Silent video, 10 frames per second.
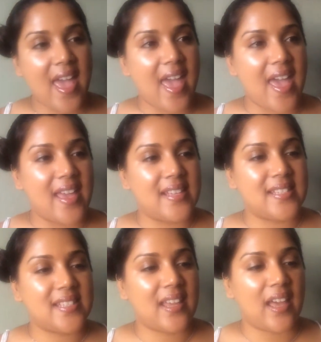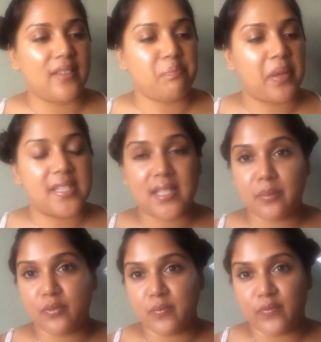And I picked it
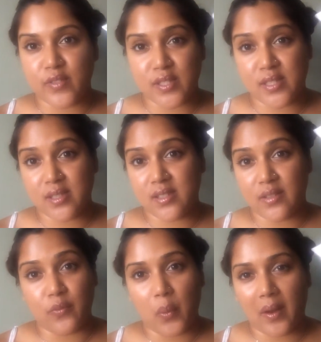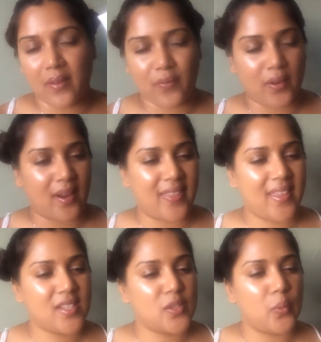up from Sephora for, I
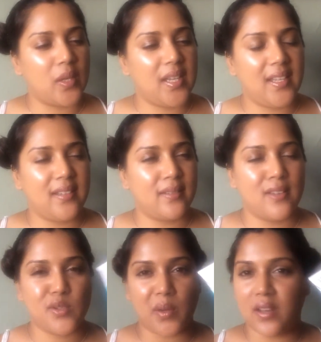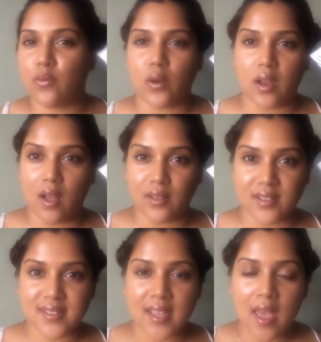think,
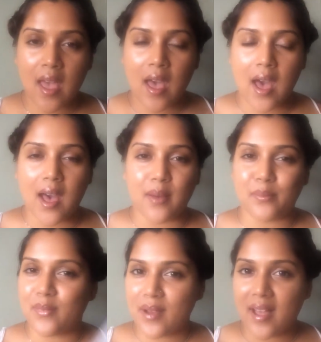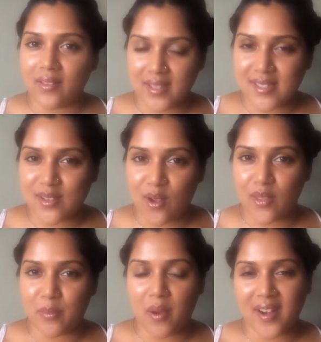$24. I'll list
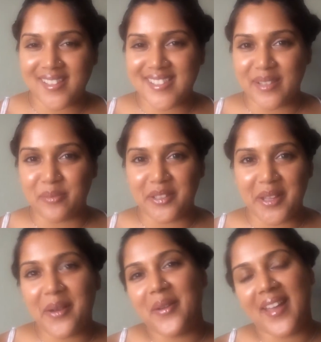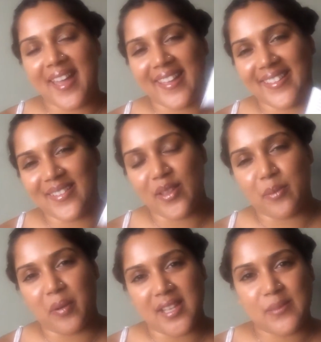all the products down below and all
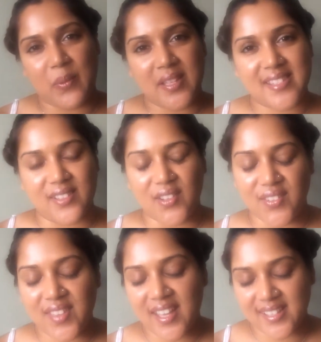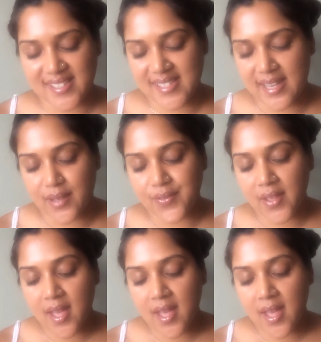the price points and all of that good stuff.